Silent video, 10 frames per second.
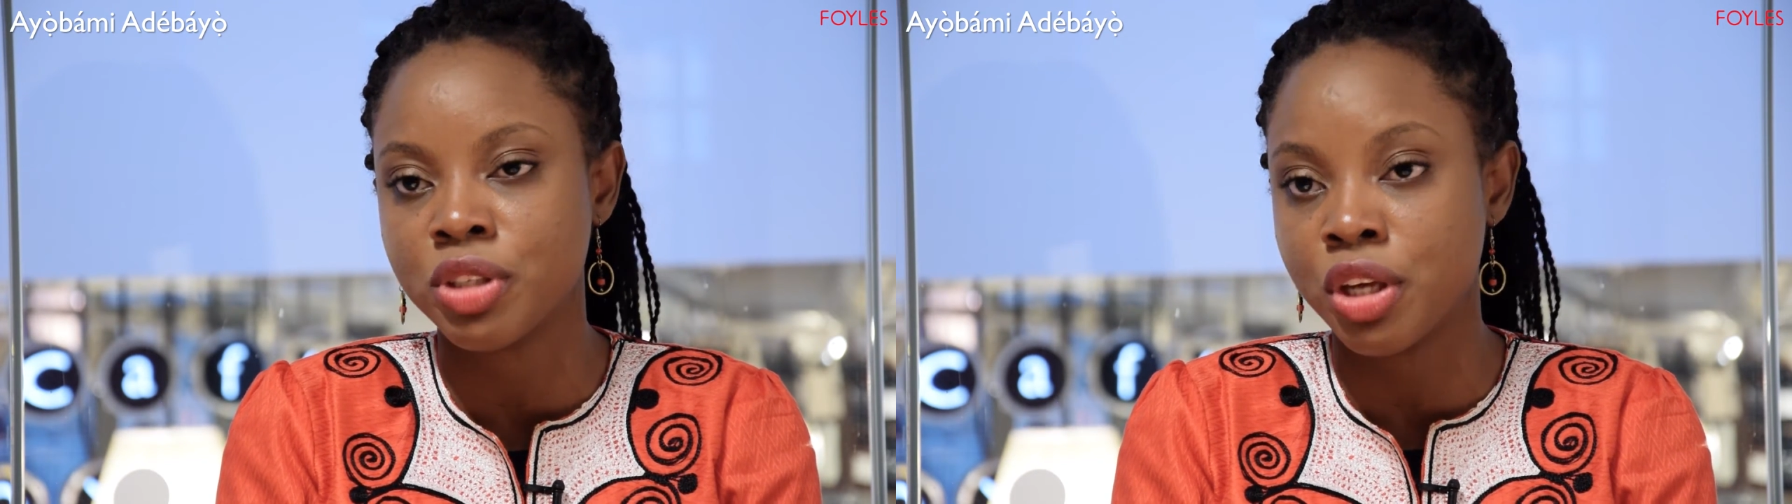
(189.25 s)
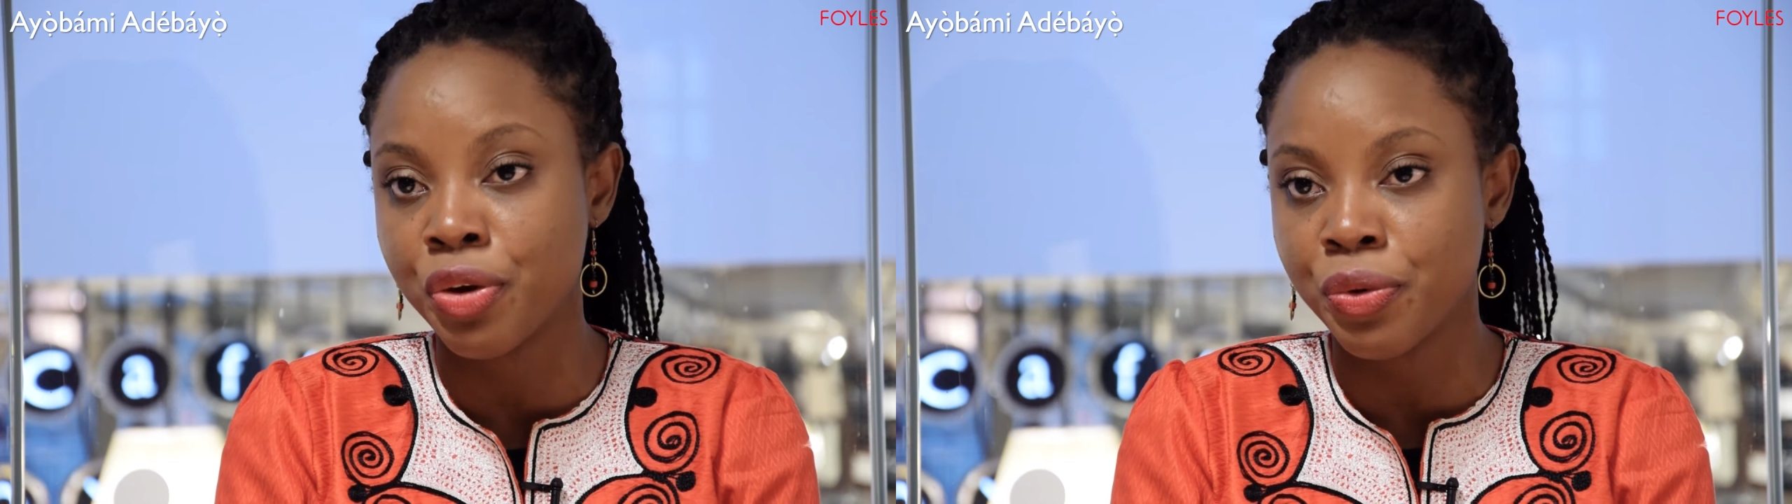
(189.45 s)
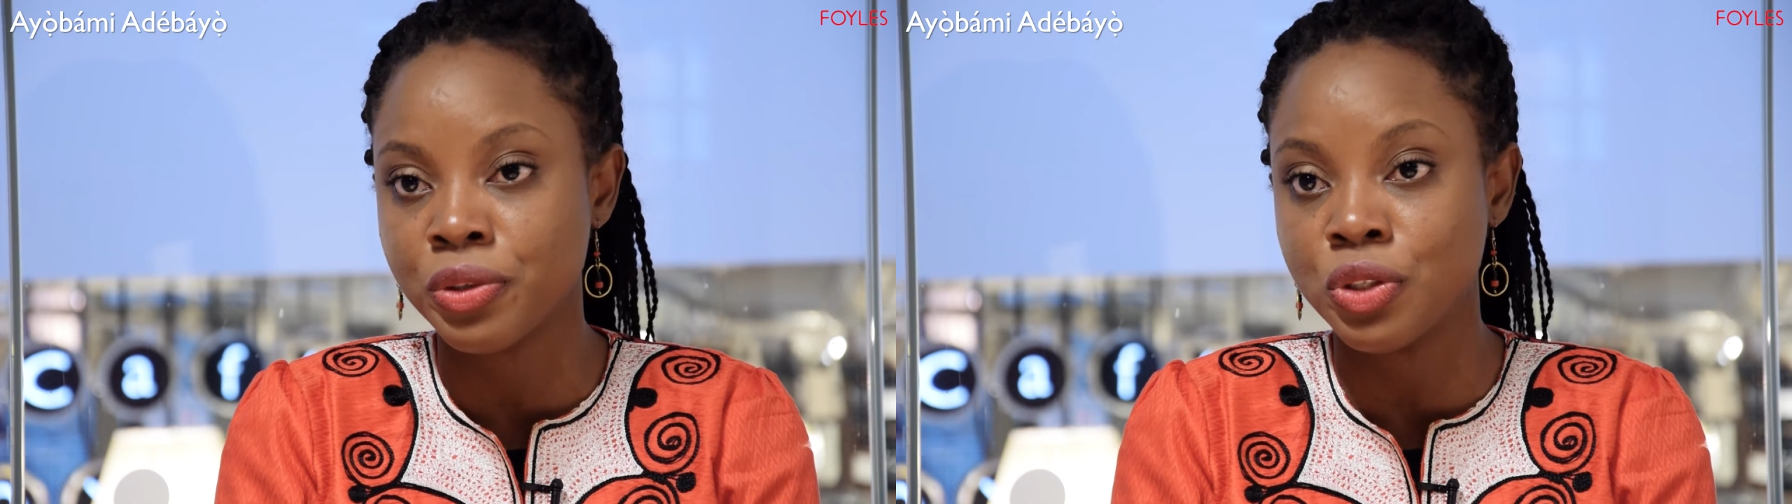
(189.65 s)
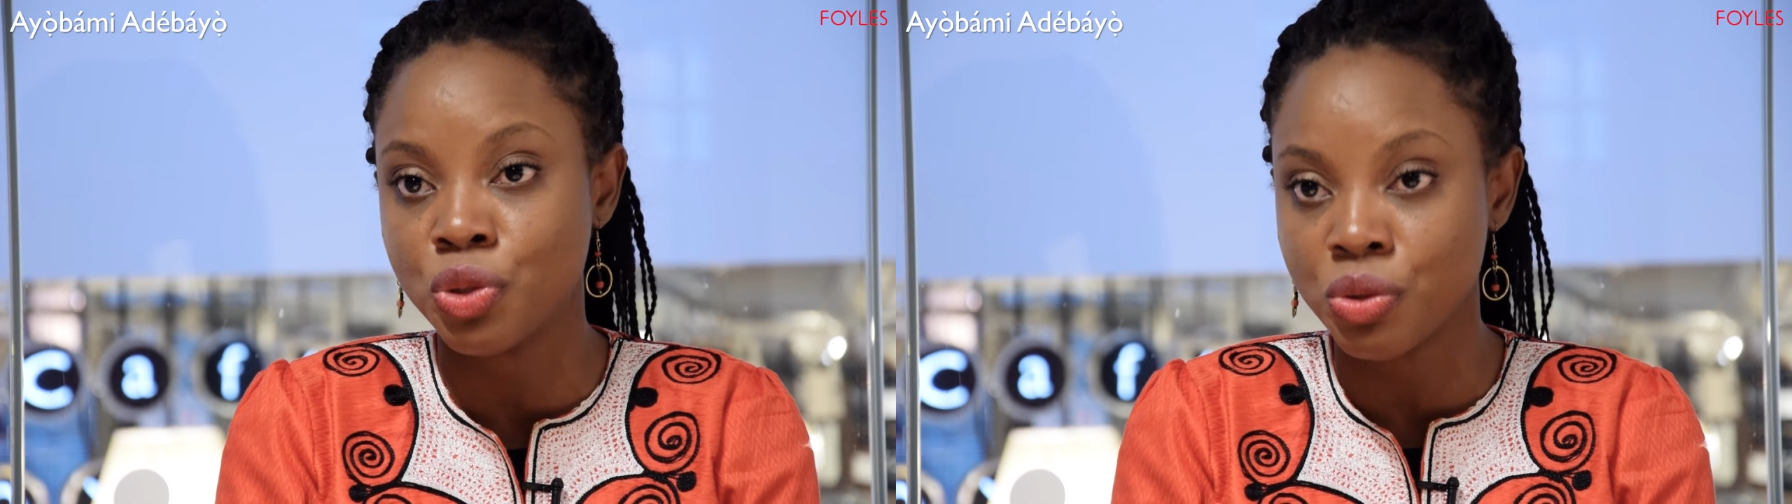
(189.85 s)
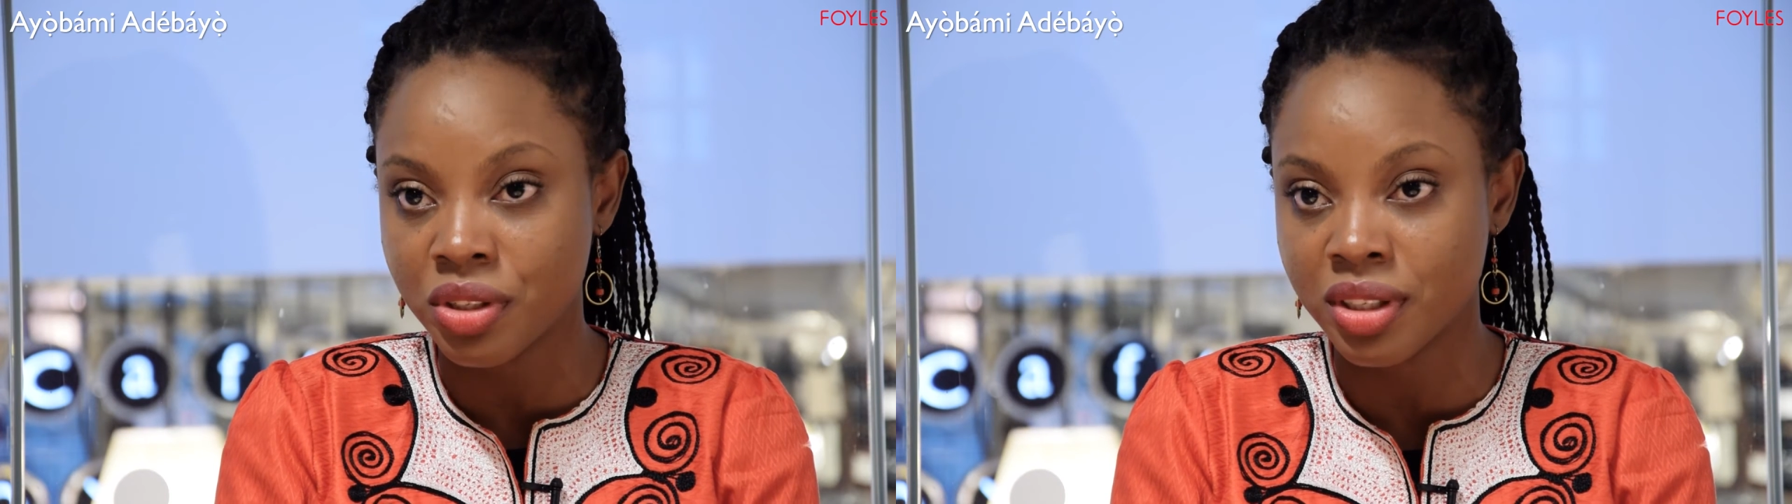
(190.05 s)
in quotes,
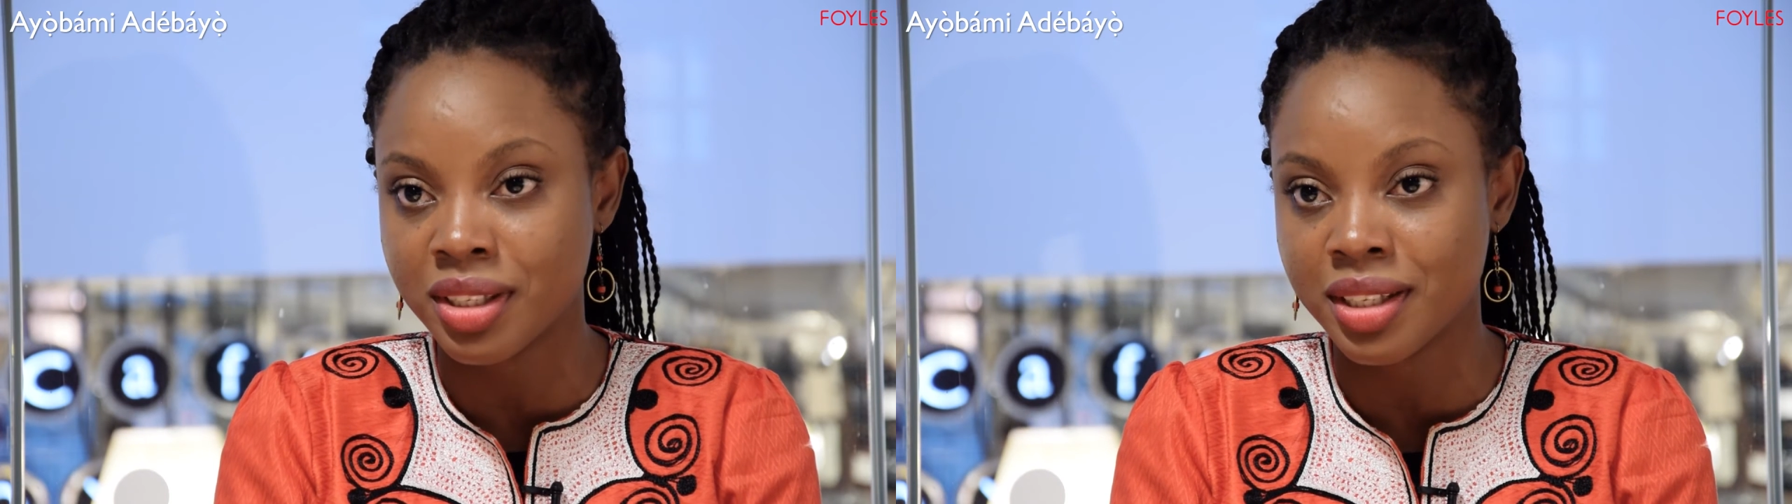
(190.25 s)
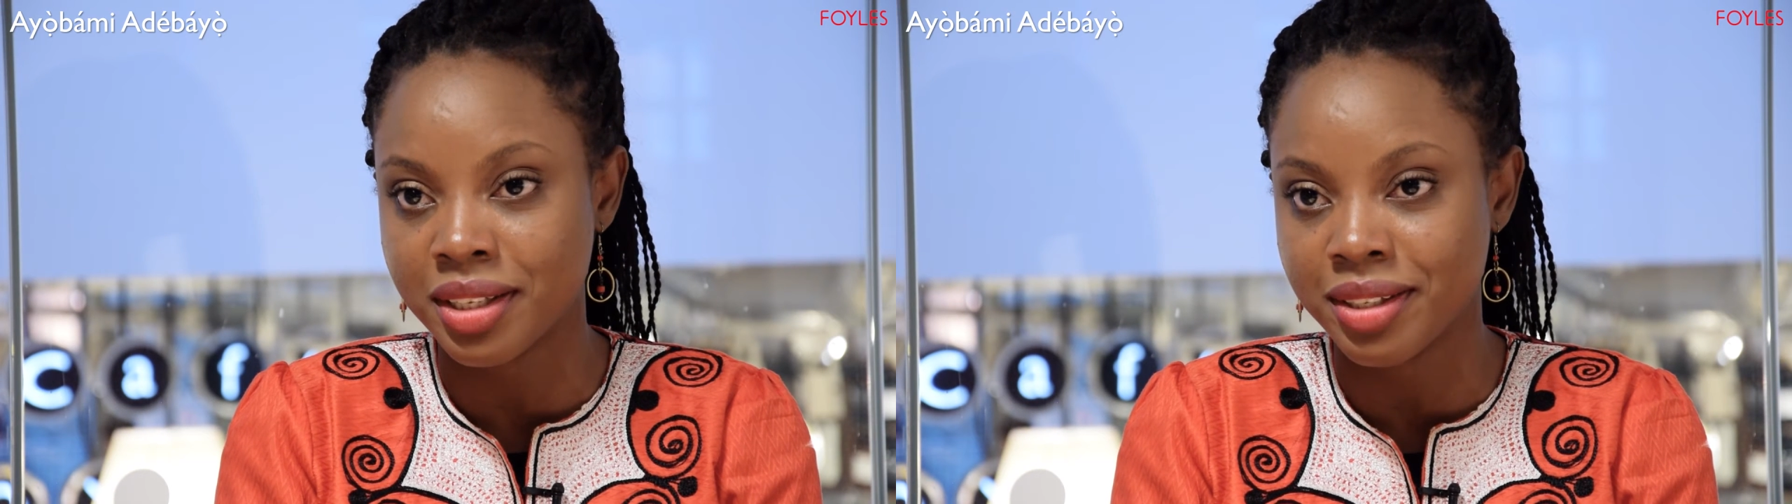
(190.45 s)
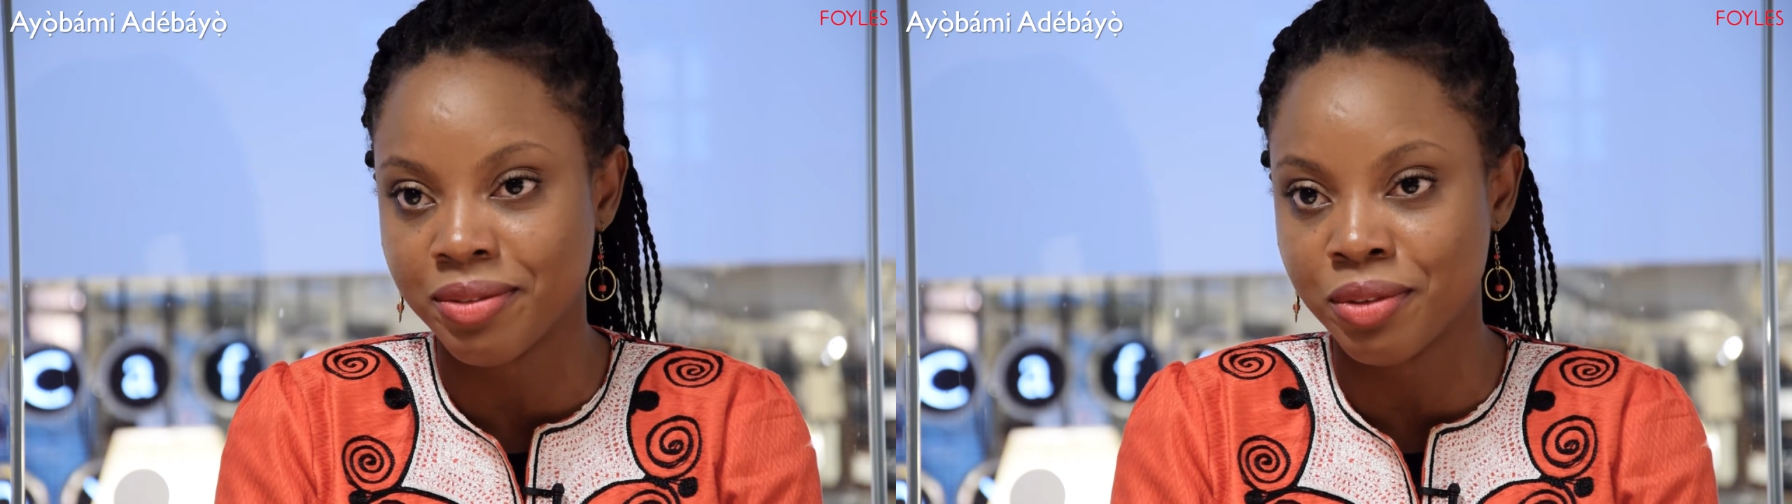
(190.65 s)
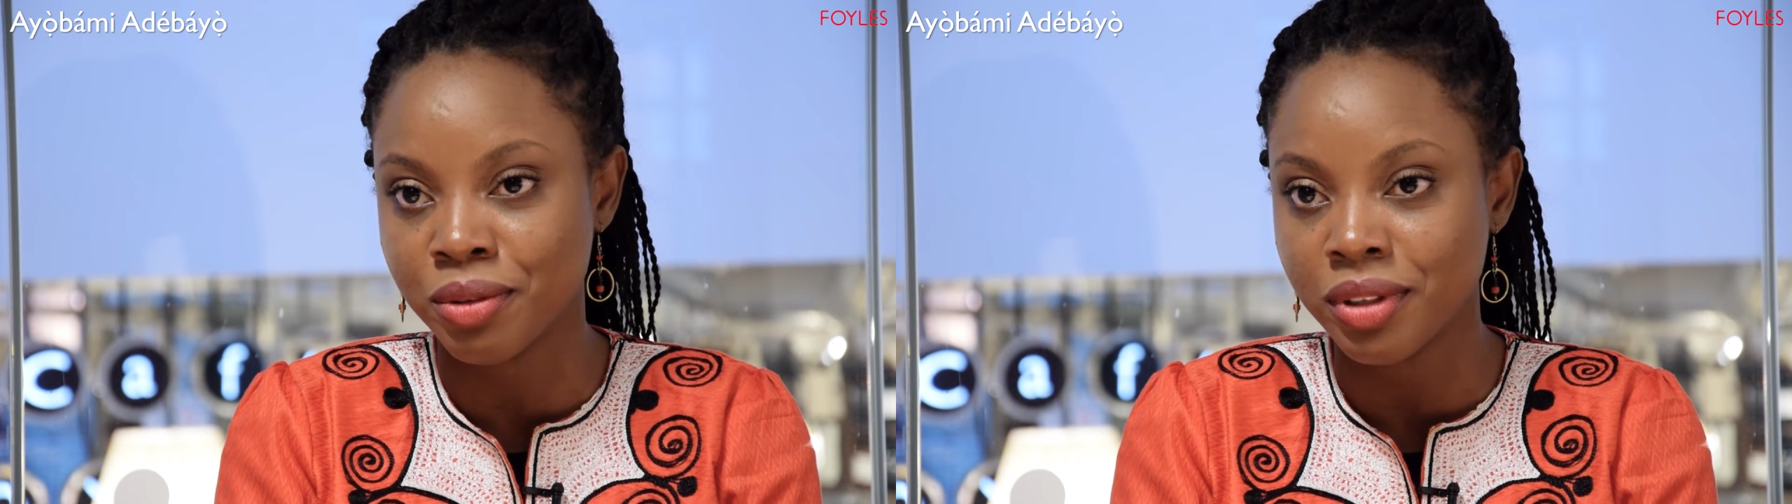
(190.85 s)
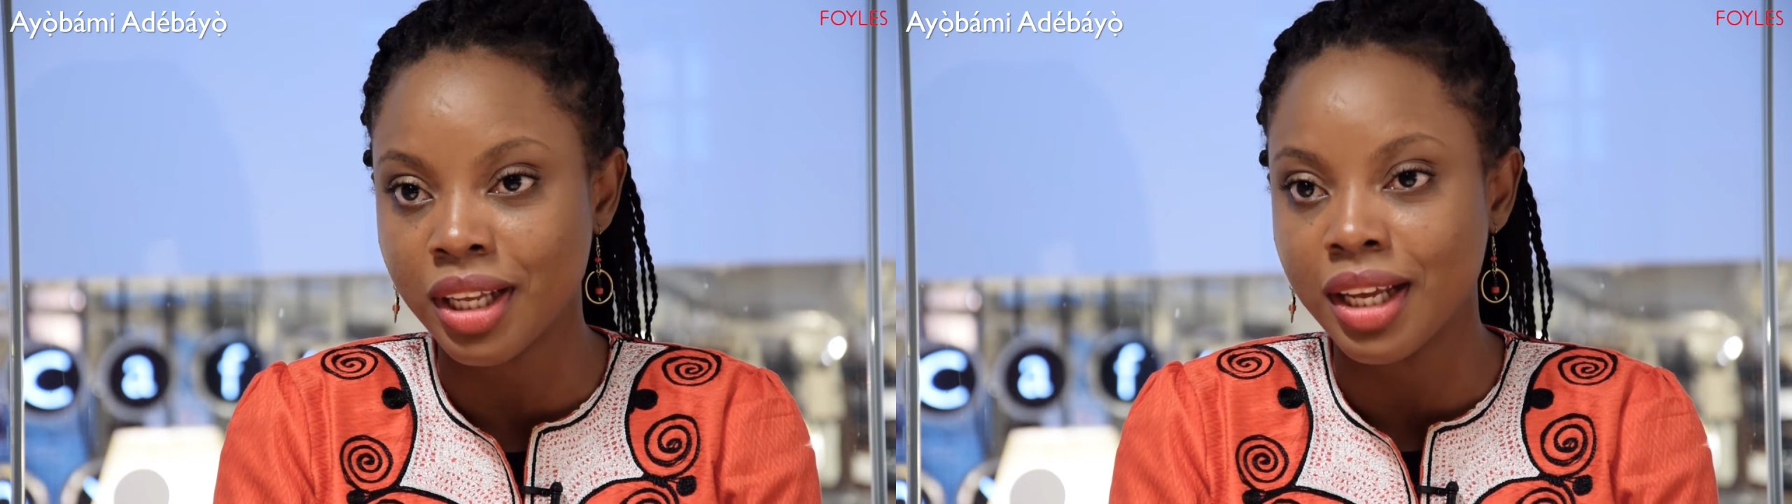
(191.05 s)
too successful.